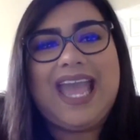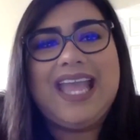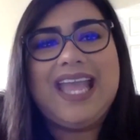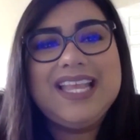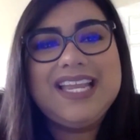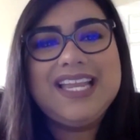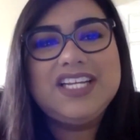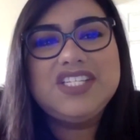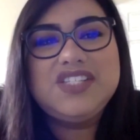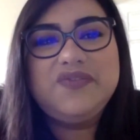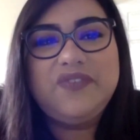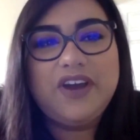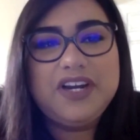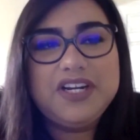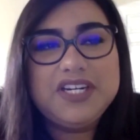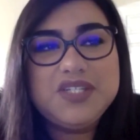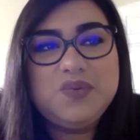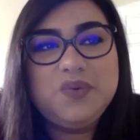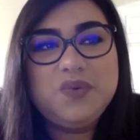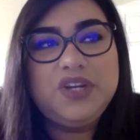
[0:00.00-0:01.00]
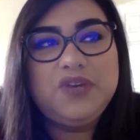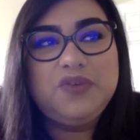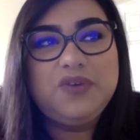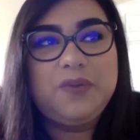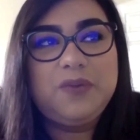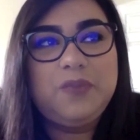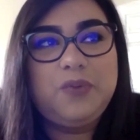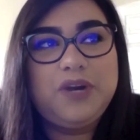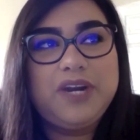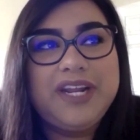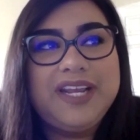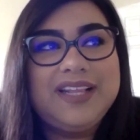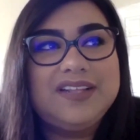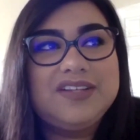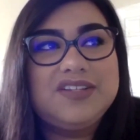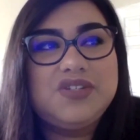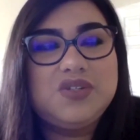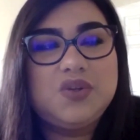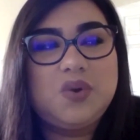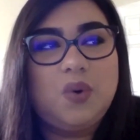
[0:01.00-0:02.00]
then as far as when you're reporting the
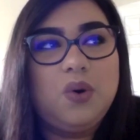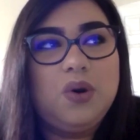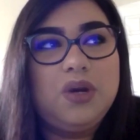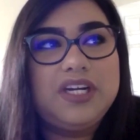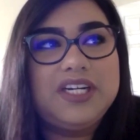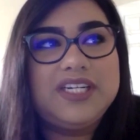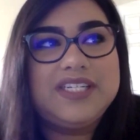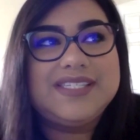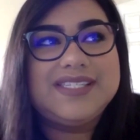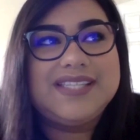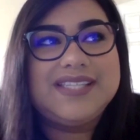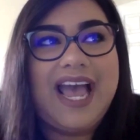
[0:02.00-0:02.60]
scores,